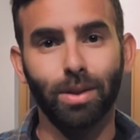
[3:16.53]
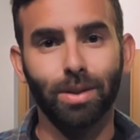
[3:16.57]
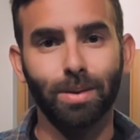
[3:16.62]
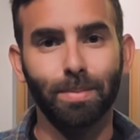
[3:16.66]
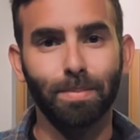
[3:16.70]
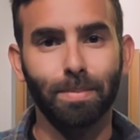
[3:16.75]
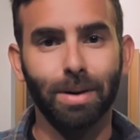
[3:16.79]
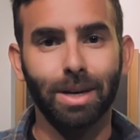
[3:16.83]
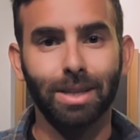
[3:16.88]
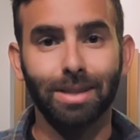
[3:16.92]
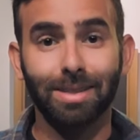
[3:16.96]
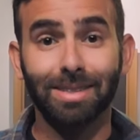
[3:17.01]

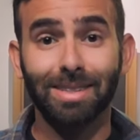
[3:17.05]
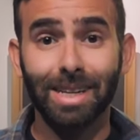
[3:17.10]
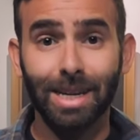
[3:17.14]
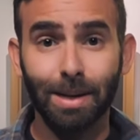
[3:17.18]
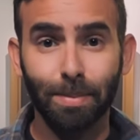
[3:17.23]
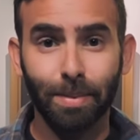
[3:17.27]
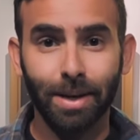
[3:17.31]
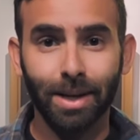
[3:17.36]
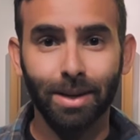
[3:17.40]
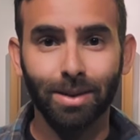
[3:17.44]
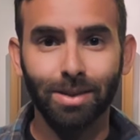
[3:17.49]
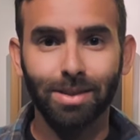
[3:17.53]
Rhythm by the
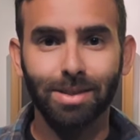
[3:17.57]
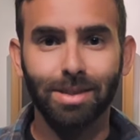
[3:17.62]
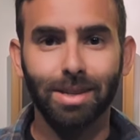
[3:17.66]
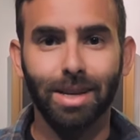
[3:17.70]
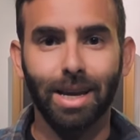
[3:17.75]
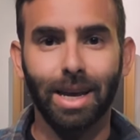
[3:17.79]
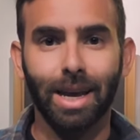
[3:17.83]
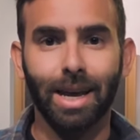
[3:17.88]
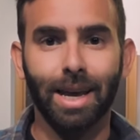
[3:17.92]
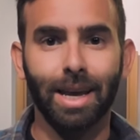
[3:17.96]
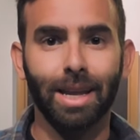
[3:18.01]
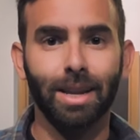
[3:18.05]
Sleigh Bells.
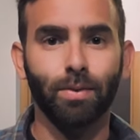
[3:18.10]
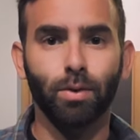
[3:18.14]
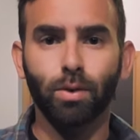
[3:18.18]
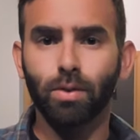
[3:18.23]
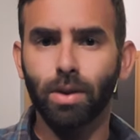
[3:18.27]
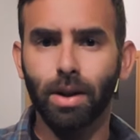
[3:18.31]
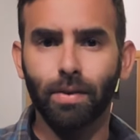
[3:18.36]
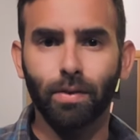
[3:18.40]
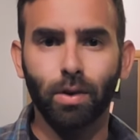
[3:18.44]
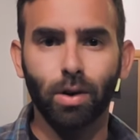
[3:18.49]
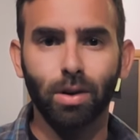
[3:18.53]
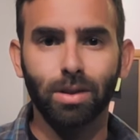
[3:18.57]
And if
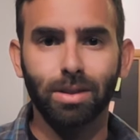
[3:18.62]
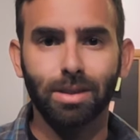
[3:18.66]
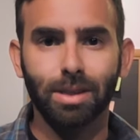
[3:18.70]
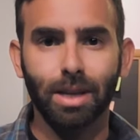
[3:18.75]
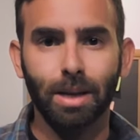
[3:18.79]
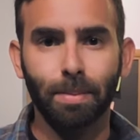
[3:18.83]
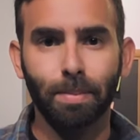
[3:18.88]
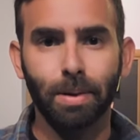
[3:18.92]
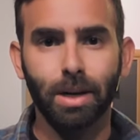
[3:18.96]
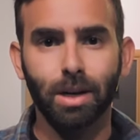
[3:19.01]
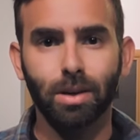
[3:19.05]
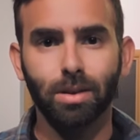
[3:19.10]
you've never heard
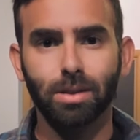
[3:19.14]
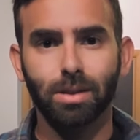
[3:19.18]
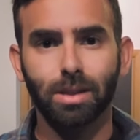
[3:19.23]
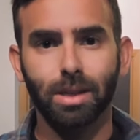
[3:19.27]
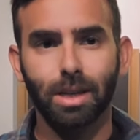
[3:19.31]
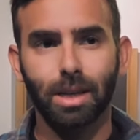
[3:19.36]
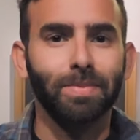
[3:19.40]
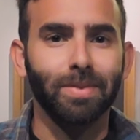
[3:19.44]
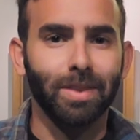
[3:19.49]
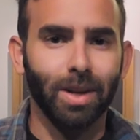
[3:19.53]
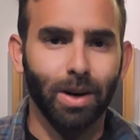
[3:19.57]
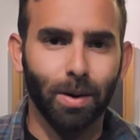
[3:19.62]
Sleigh Bells,
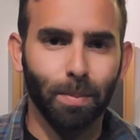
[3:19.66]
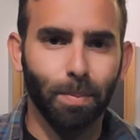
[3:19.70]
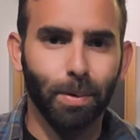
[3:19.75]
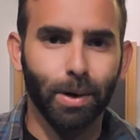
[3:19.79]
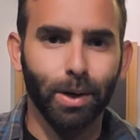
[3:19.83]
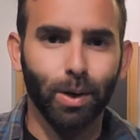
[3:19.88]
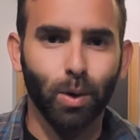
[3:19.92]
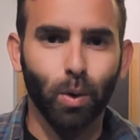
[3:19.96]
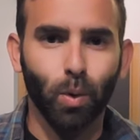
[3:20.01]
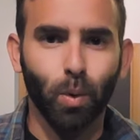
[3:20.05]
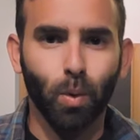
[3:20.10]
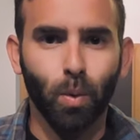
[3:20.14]
they're a
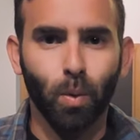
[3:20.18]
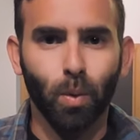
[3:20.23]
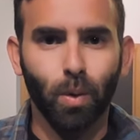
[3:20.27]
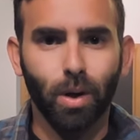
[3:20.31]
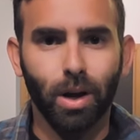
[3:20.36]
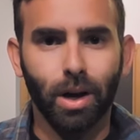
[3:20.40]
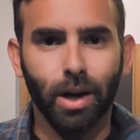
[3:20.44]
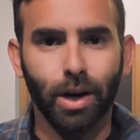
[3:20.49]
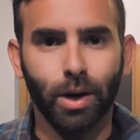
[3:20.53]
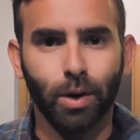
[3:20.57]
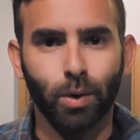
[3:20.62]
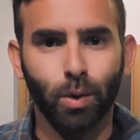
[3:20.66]
pretty cool
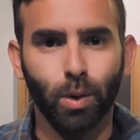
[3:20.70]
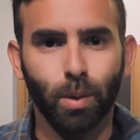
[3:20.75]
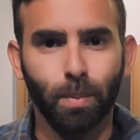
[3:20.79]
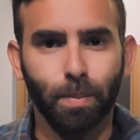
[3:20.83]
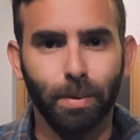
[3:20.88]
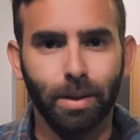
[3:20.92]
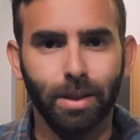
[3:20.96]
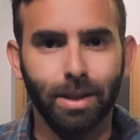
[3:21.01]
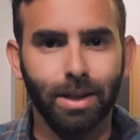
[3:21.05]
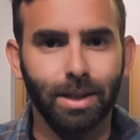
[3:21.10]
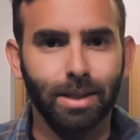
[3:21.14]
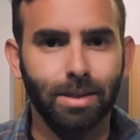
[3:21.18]
uh, group.
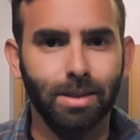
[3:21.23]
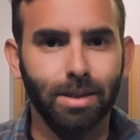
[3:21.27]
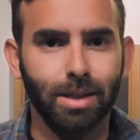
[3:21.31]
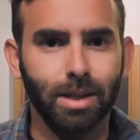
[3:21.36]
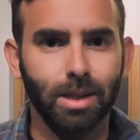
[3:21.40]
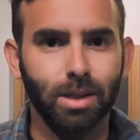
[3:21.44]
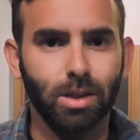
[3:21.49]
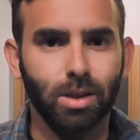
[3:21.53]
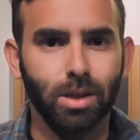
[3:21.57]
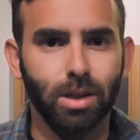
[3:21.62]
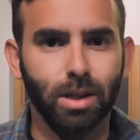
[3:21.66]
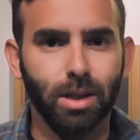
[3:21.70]
I think it's
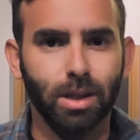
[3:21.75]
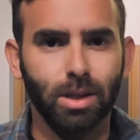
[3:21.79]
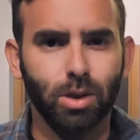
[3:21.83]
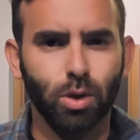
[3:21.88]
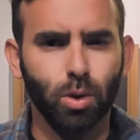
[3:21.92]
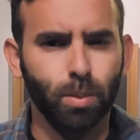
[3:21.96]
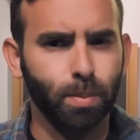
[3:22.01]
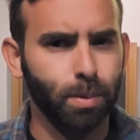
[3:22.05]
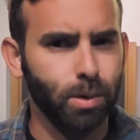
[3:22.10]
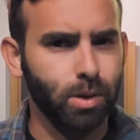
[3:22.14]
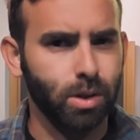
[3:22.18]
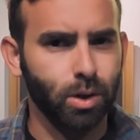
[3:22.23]
a, a
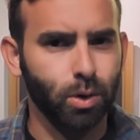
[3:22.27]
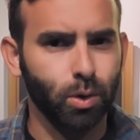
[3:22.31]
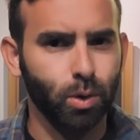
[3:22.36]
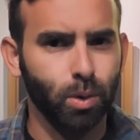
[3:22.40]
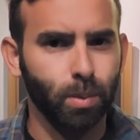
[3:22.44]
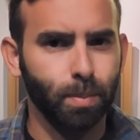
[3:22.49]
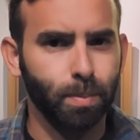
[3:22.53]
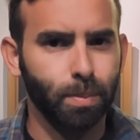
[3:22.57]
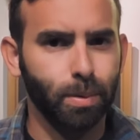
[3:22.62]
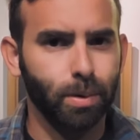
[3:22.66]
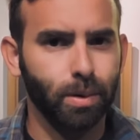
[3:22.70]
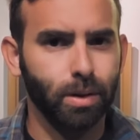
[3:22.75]
two-person
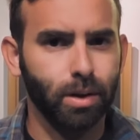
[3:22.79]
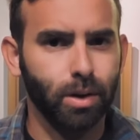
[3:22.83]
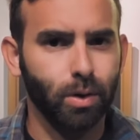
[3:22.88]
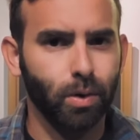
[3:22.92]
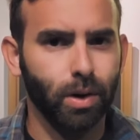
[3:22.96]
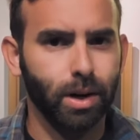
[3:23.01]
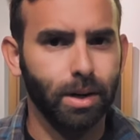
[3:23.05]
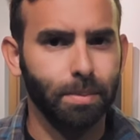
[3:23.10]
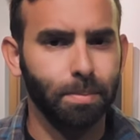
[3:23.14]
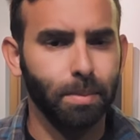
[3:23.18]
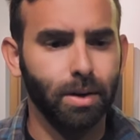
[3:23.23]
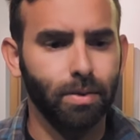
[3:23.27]
group
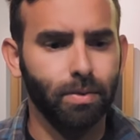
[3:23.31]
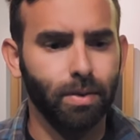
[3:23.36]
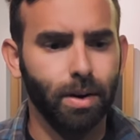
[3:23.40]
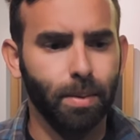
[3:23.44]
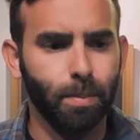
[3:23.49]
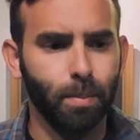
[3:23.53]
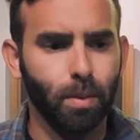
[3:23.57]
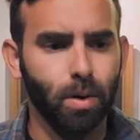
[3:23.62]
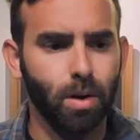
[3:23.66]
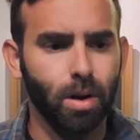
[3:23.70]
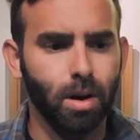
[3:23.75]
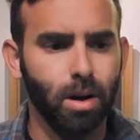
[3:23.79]
correct me if
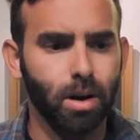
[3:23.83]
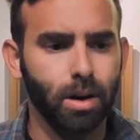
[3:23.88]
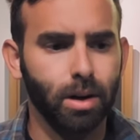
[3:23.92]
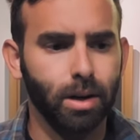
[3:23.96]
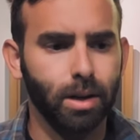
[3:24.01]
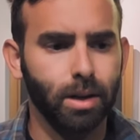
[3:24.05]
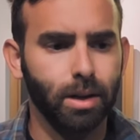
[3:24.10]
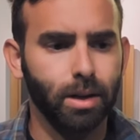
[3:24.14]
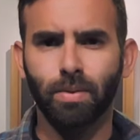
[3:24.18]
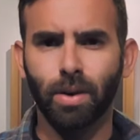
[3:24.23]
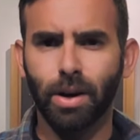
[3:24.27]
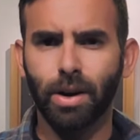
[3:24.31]
I'm wrong.
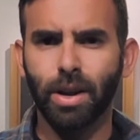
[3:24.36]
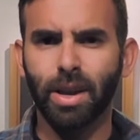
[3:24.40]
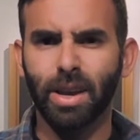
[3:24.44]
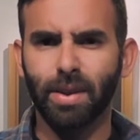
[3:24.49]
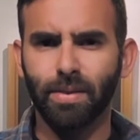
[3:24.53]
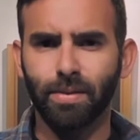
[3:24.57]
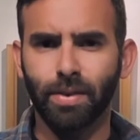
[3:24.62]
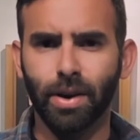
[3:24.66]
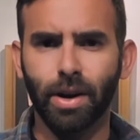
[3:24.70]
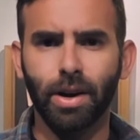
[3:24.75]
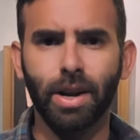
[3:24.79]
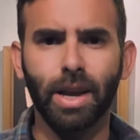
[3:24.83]
Very,
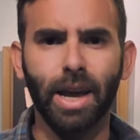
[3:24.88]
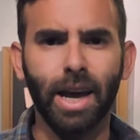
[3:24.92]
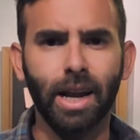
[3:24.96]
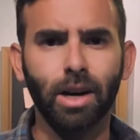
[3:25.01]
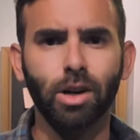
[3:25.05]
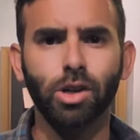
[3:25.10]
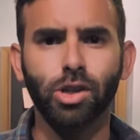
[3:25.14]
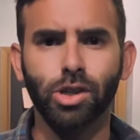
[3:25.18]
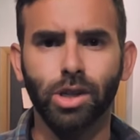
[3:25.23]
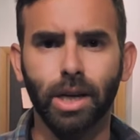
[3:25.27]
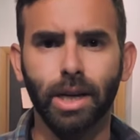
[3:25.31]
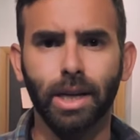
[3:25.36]
very
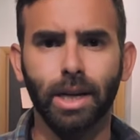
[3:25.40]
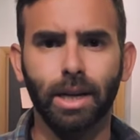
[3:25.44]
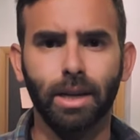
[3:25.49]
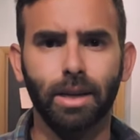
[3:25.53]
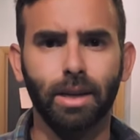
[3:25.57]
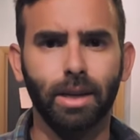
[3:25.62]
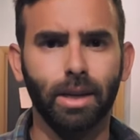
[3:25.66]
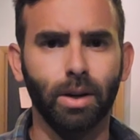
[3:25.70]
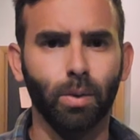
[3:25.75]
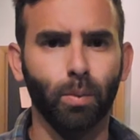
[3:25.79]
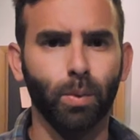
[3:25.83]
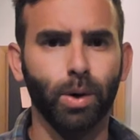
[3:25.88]

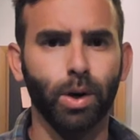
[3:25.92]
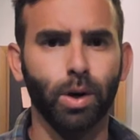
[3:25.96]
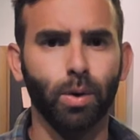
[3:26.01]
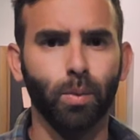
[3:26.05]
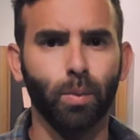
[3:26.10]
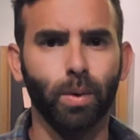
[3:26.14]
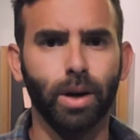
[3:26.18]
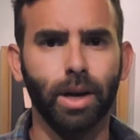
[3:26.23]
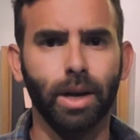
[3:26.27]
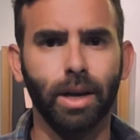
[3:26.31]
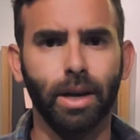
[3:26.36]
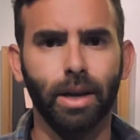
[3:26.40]
energetic in a weird
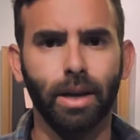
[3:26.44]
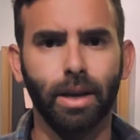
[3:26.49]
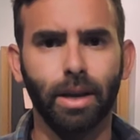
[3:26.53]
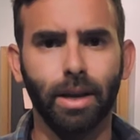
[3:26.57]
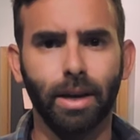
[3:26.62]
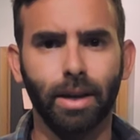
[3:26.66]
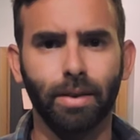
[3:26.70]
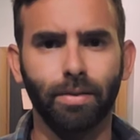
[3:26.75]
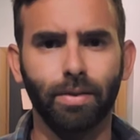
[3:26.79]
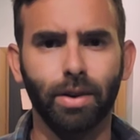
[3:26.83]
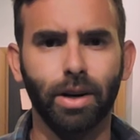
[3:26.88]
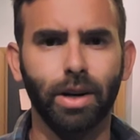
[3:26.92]
way,
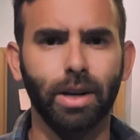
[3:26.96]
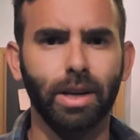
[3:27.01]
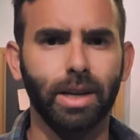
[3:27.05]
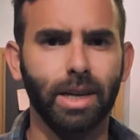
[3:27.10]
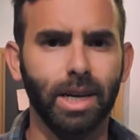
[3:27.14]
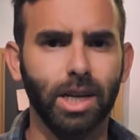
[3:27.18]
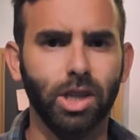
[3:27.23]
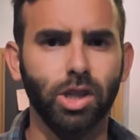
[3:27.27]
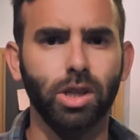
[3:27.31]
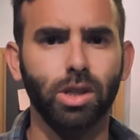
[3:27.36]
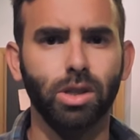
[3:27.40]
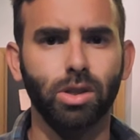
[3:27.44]
and very
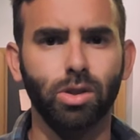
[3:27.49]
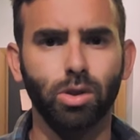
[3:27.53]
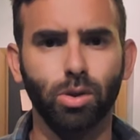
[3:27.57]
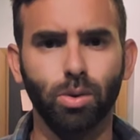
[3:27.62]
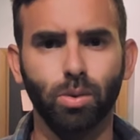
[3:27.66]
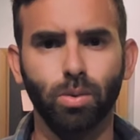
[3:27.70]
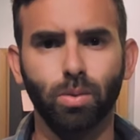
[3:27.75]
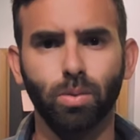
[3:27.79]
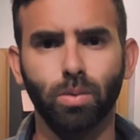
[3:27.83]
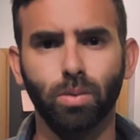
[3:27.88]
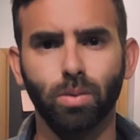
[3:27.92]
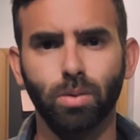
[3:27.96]
catchy
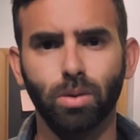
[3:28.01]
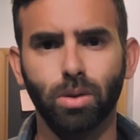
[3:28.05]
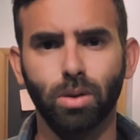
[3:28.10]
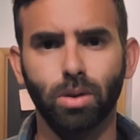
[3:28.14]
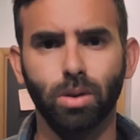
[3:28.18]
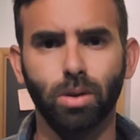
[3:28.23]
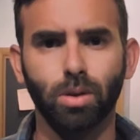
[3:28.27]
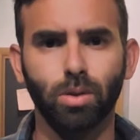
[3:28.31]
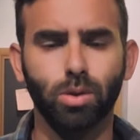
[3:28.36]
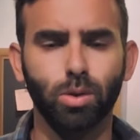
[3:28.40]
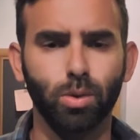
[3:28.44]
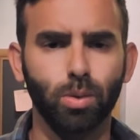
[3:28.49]
tune, you
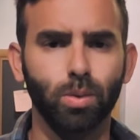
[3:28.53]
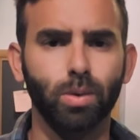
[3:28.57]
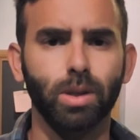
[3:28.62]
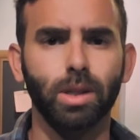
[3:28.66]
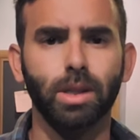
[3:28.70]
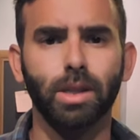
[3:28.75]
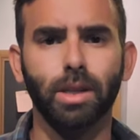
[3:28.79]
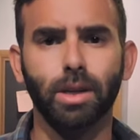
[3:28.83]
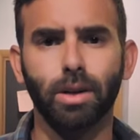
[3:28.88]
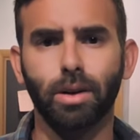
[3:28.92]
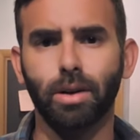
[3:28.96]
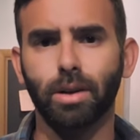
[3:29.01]
know, tune
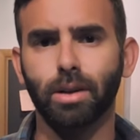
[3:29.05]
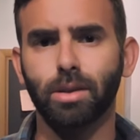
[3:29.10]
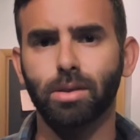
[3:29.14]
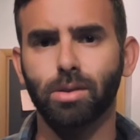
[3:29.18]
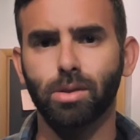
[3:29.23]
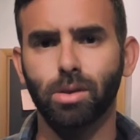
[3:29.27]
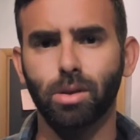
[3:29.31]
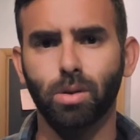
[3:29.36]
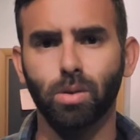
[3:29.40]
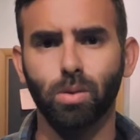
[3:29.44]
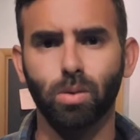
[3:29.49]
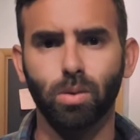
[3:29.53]
and lyrics.
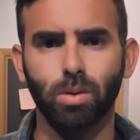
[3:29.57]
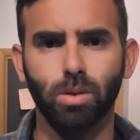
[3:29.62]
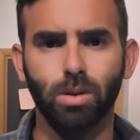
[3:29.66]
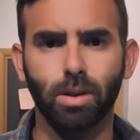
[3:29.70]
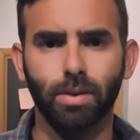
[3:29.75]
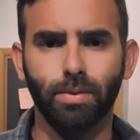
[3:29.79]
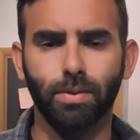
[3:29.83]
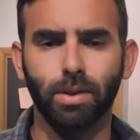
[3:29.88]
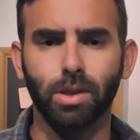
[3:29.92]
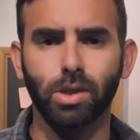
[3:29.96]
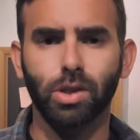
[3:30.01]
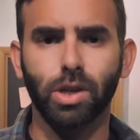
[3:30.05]
So
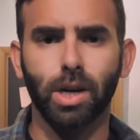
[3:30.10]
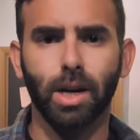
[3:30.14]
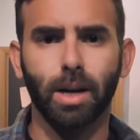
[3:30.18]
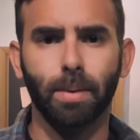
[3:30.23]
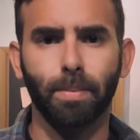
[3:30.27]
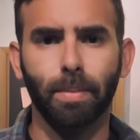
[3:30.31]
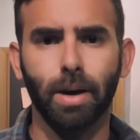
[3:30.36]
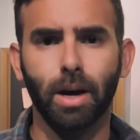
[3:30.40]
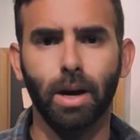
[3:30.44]
definitely check them